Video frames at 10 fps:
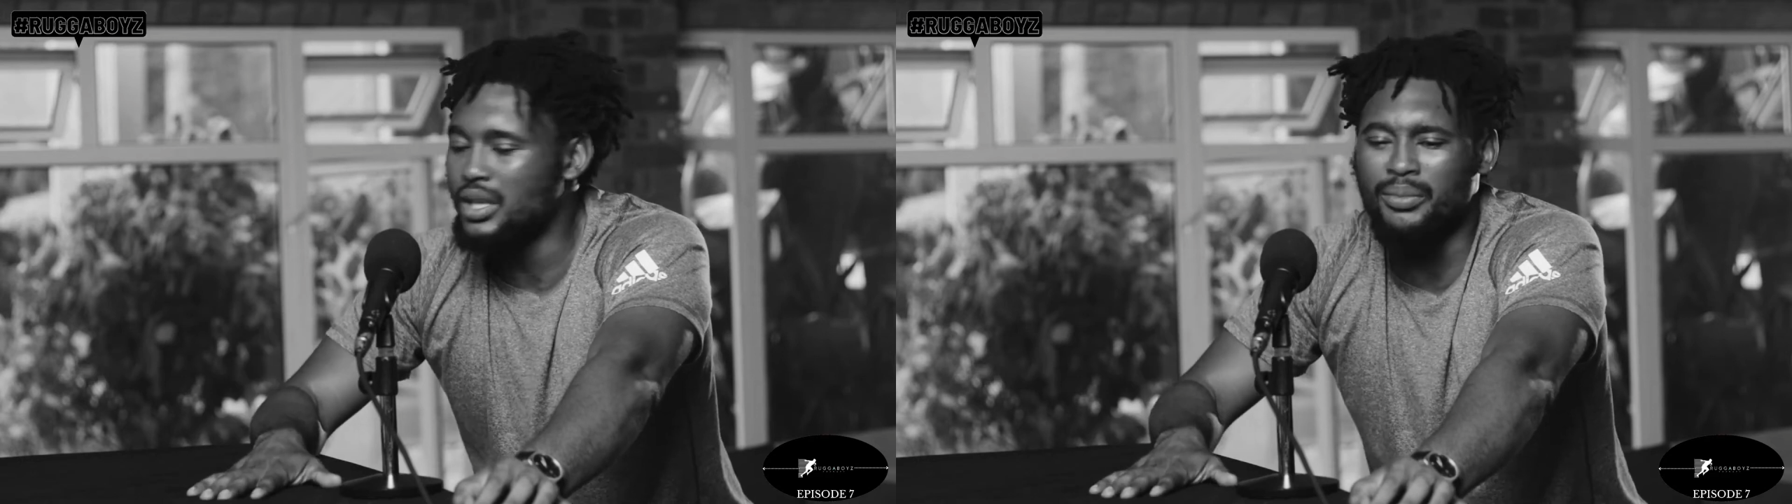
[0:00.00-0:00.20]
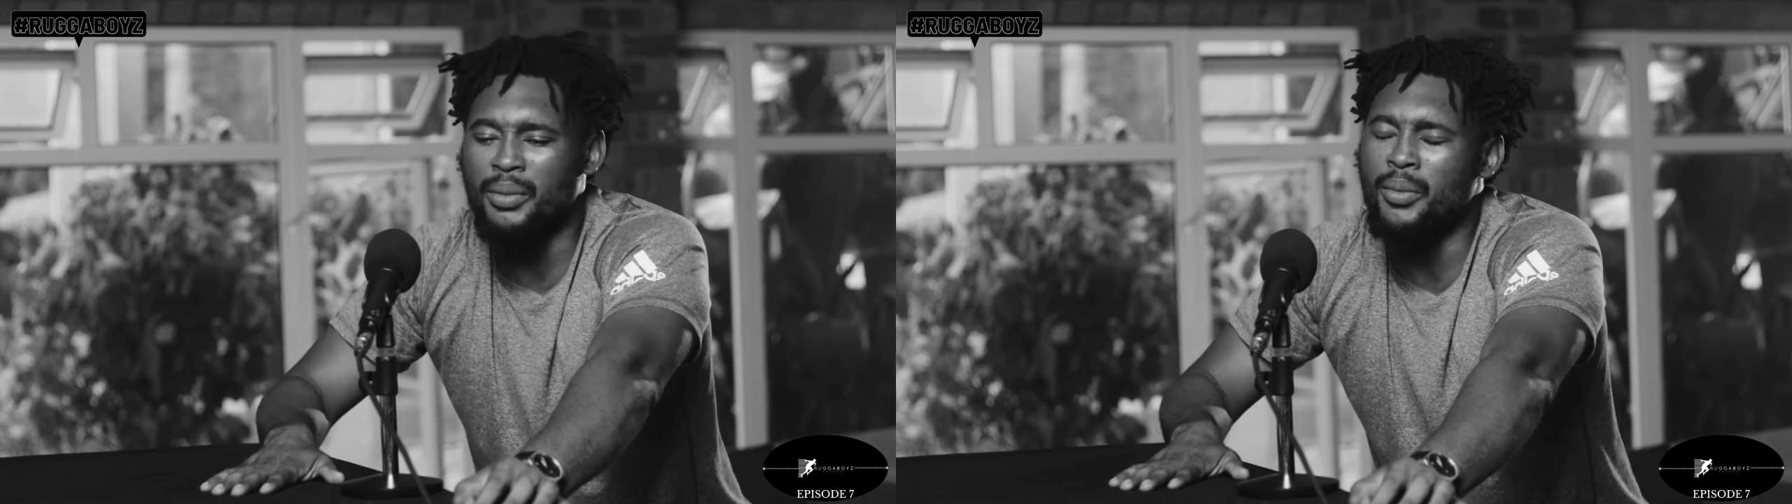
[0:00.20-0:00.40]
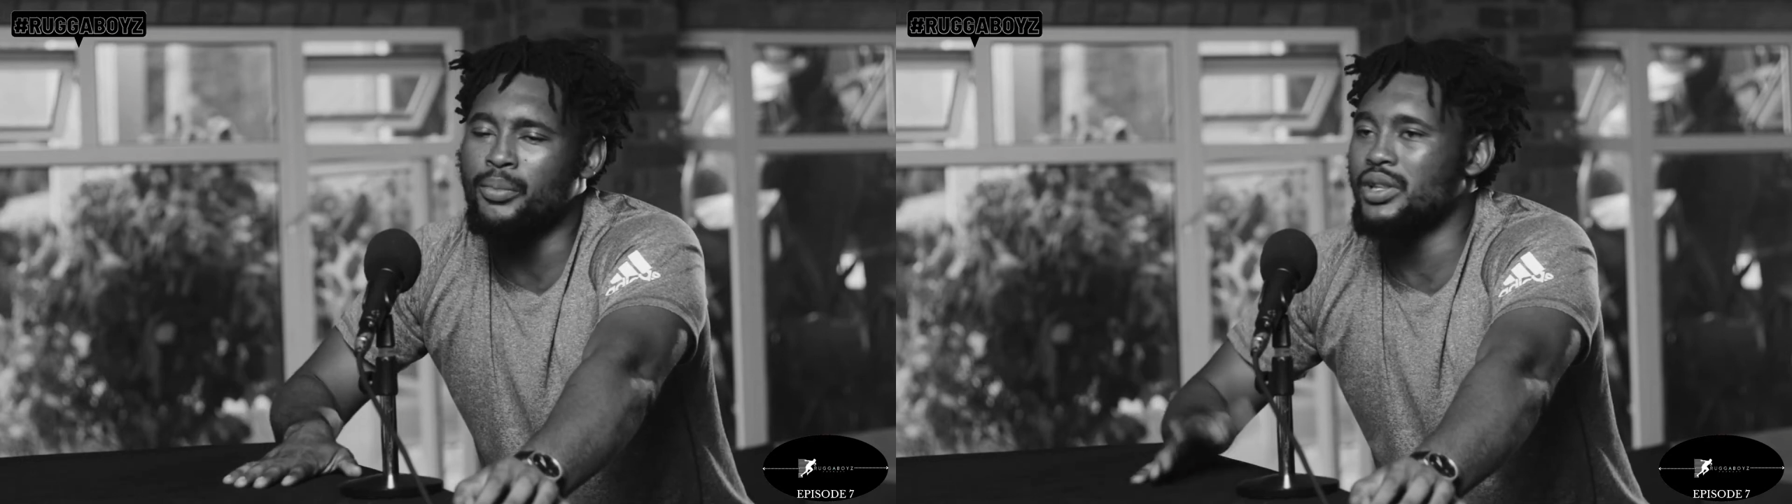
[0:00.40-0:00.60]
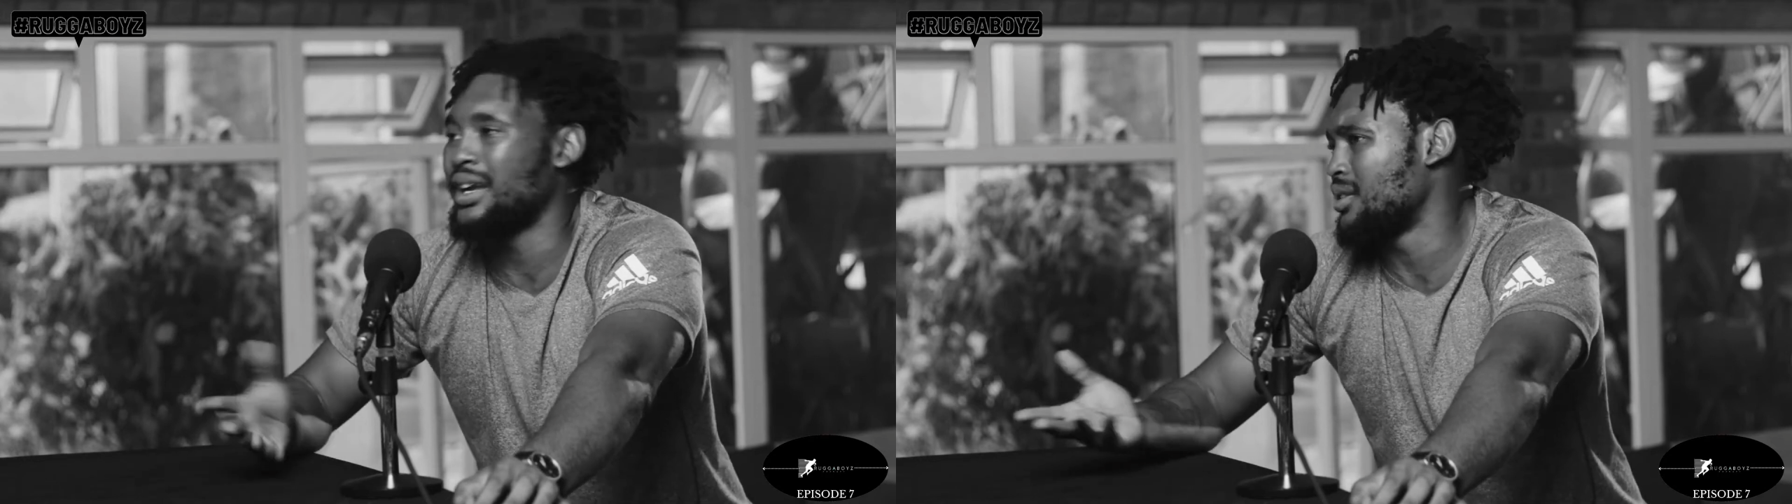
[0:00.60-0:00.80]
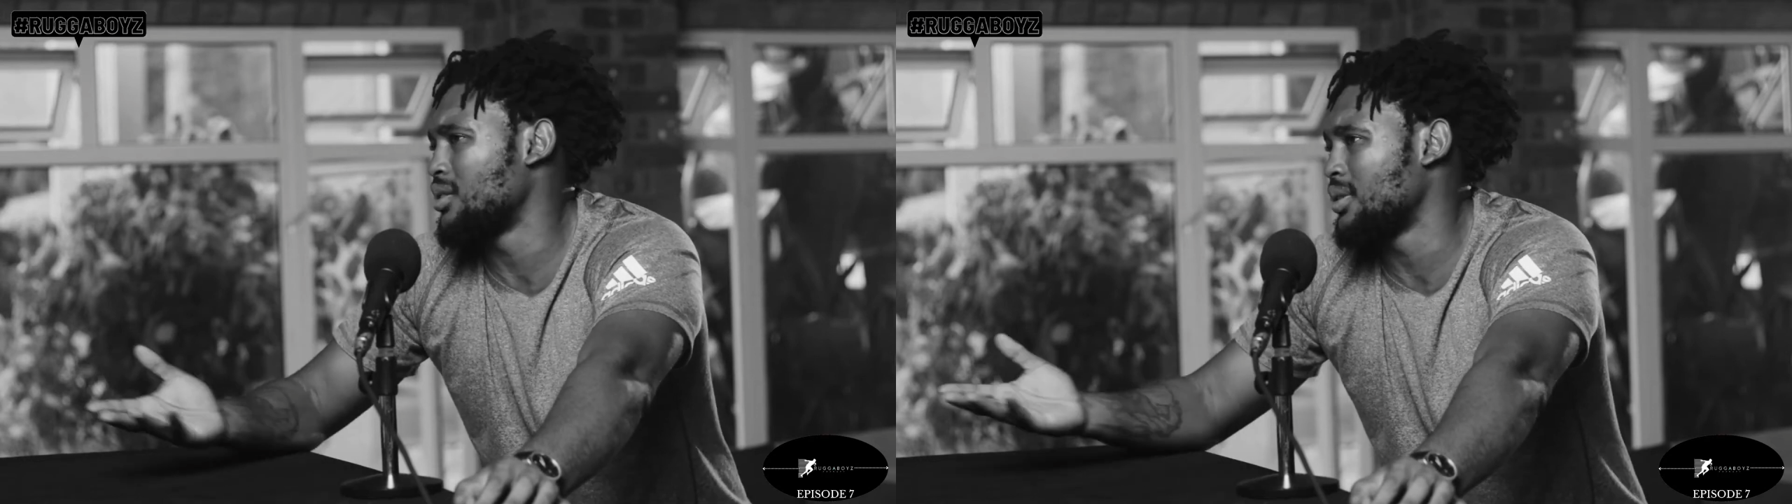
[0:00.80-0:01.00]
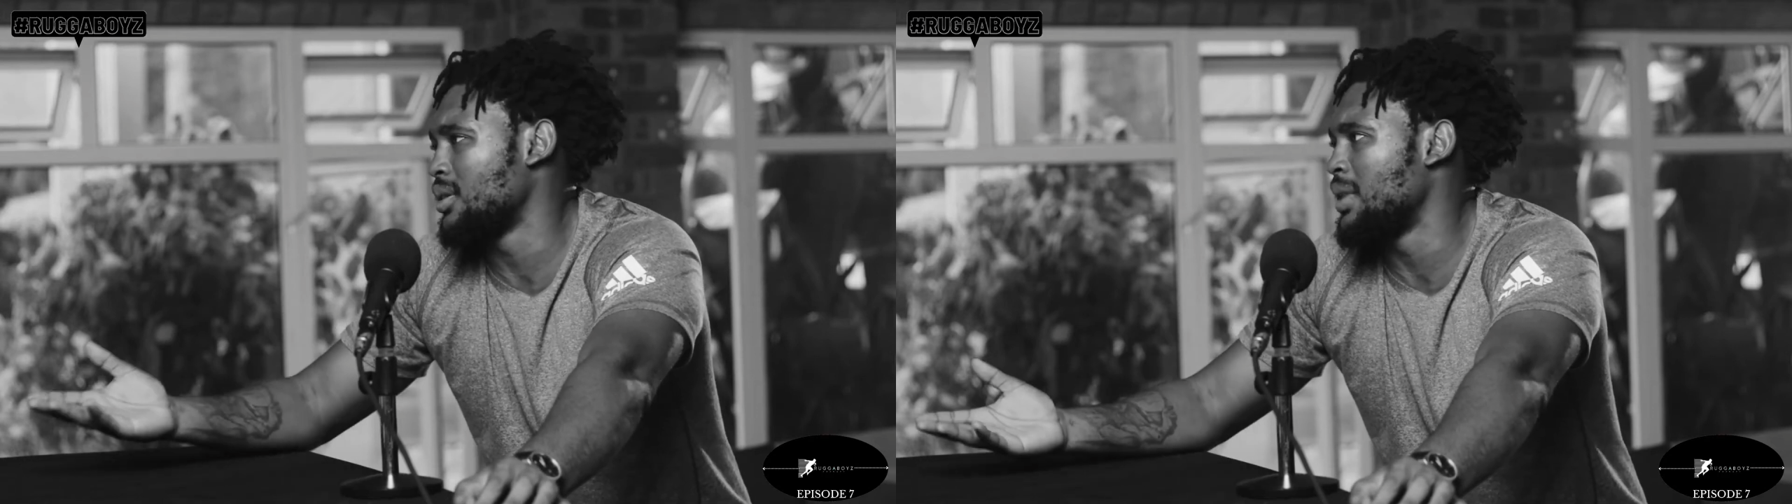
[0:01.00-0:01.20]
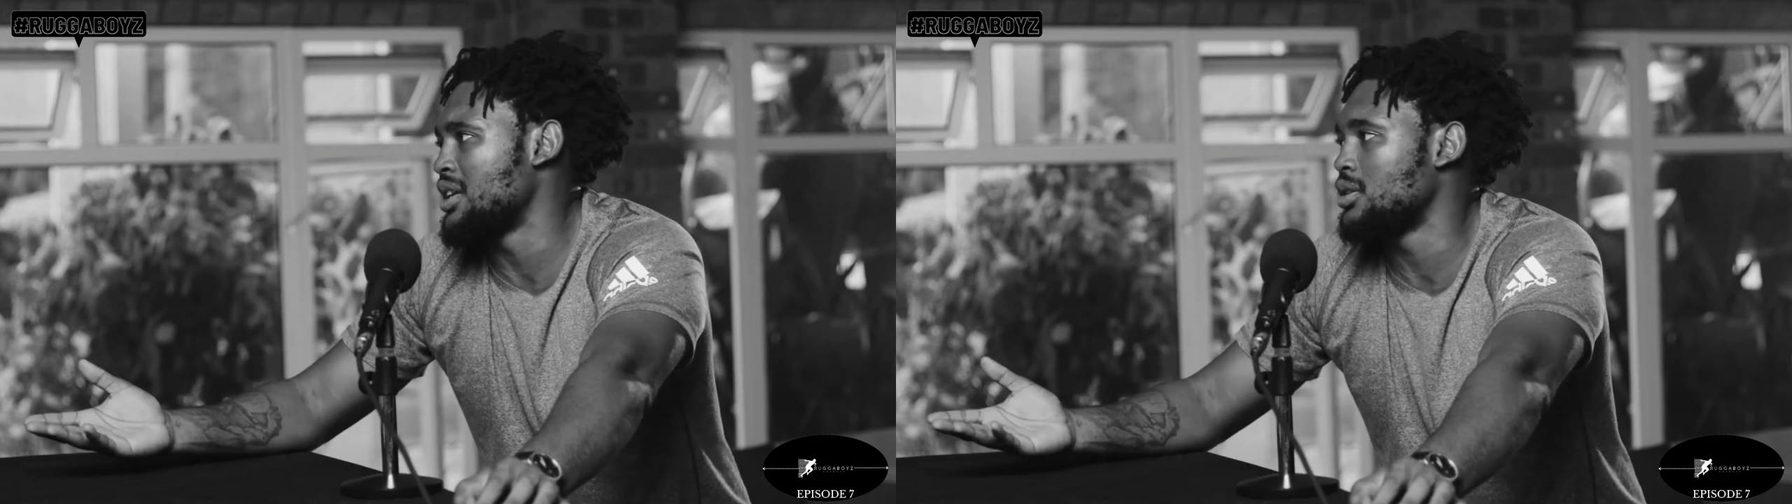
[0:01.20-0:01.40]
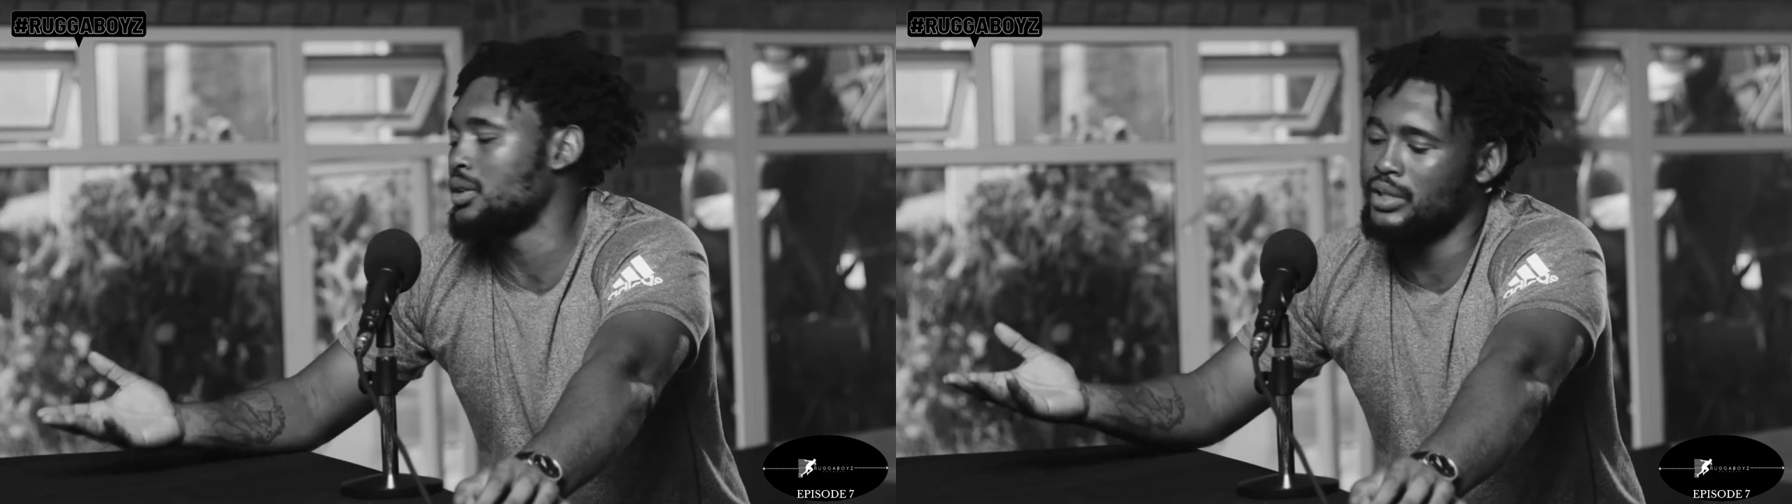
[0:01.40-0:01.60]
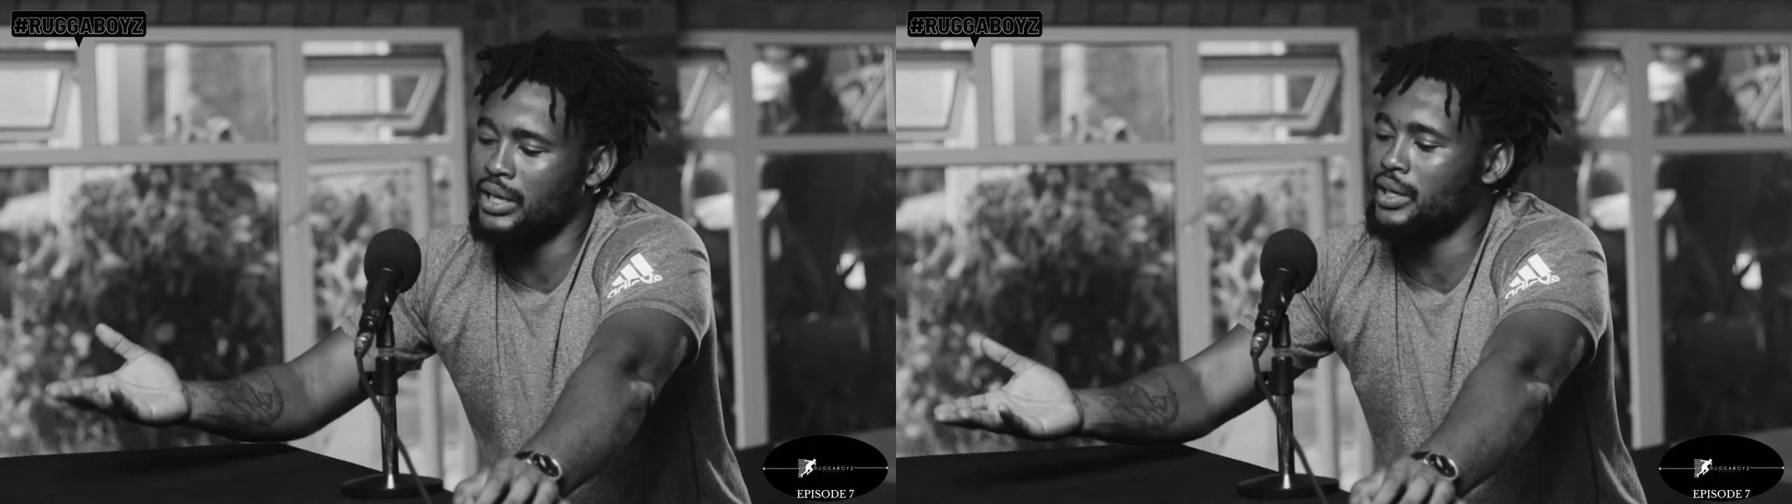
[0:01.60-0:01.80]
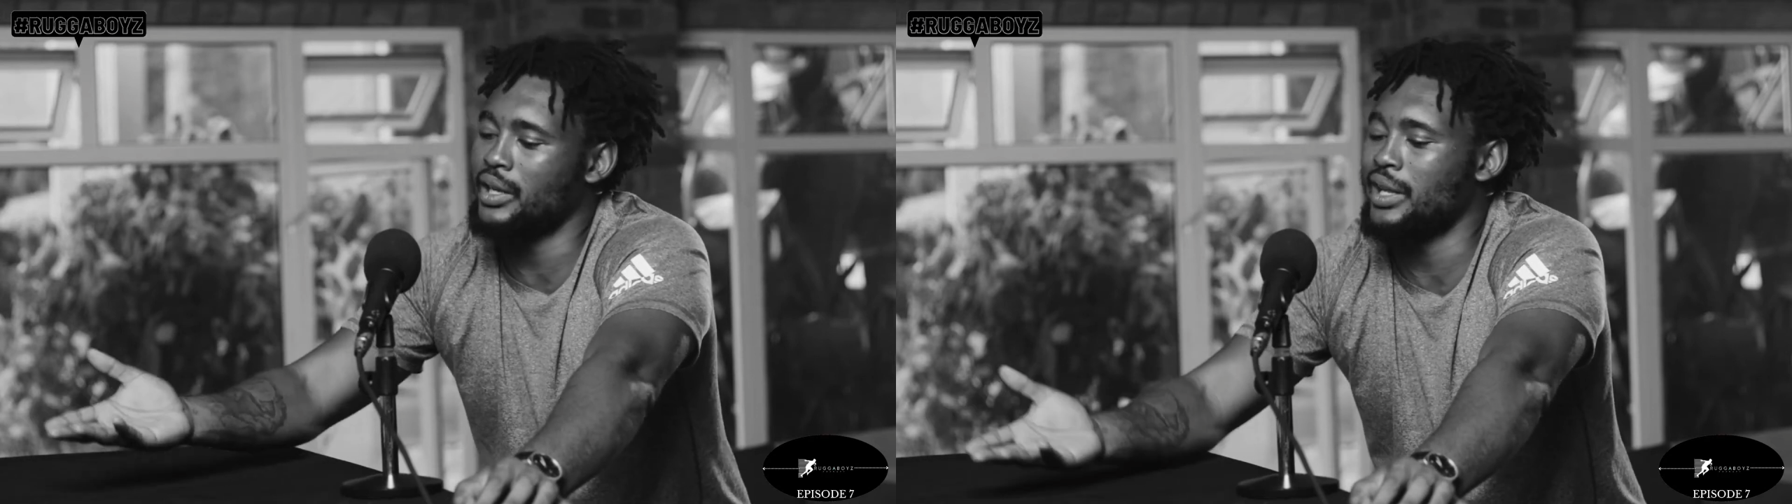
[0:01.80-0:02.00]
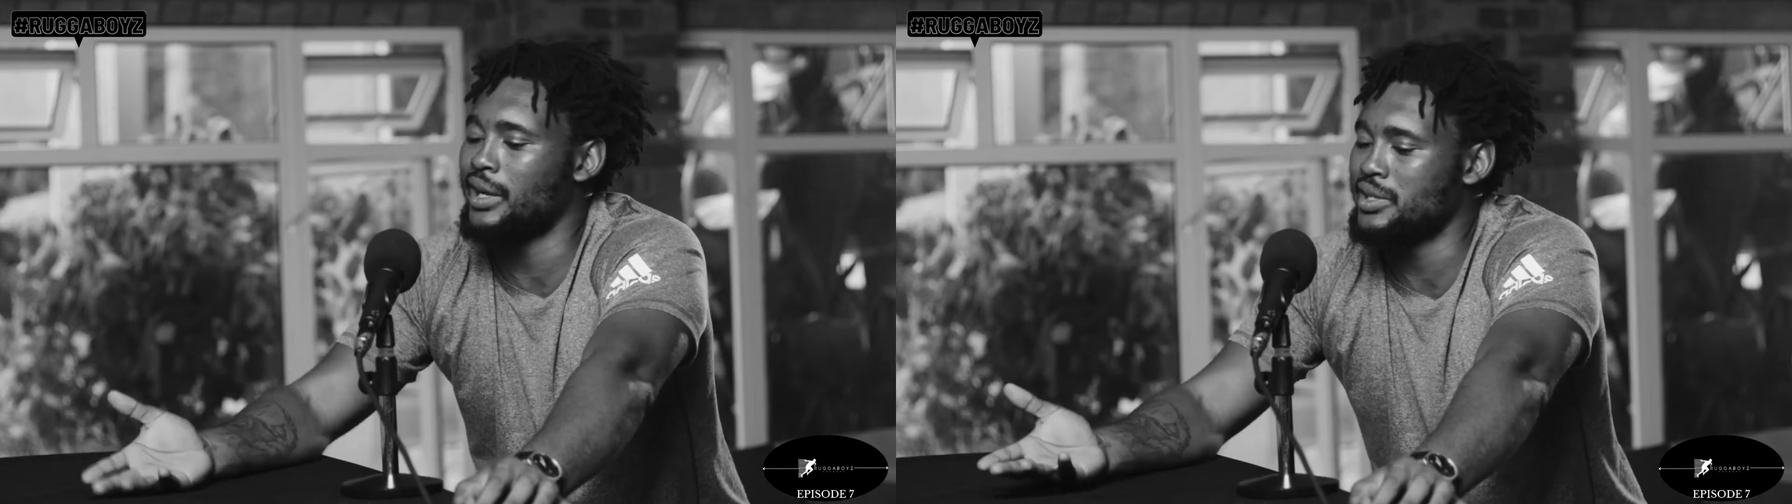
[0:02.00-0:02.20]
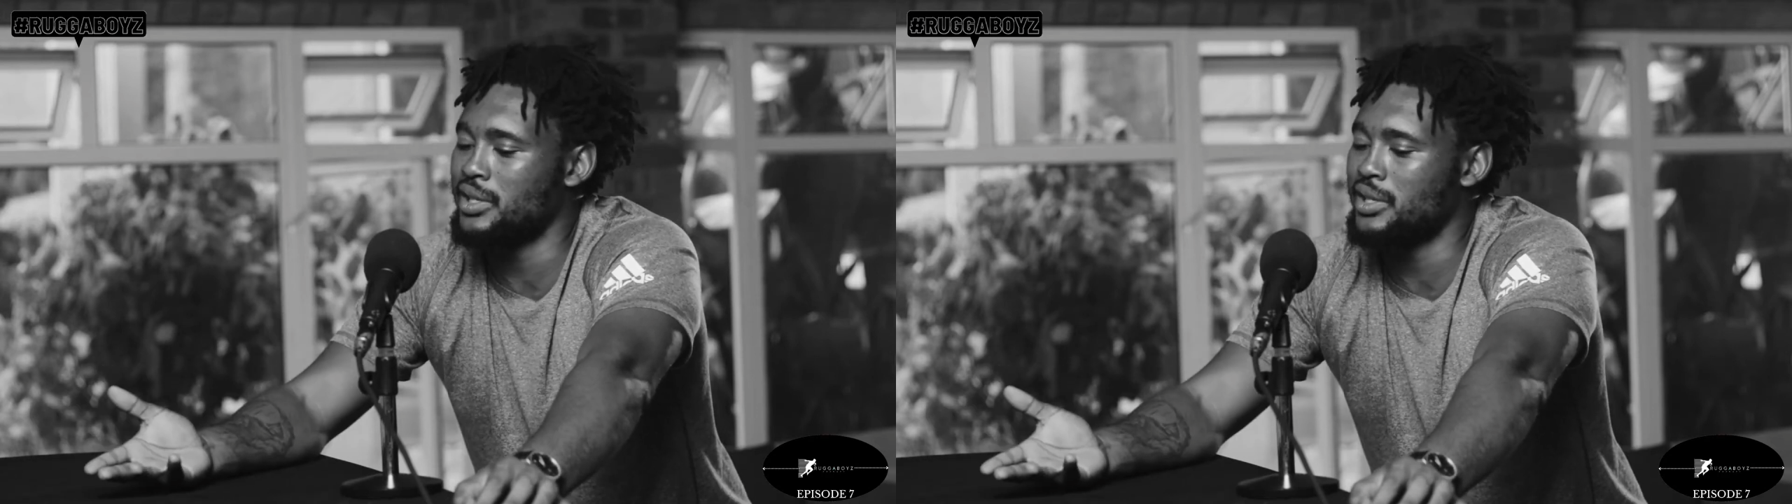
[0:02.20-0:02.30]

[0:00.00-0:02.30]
My mom, like I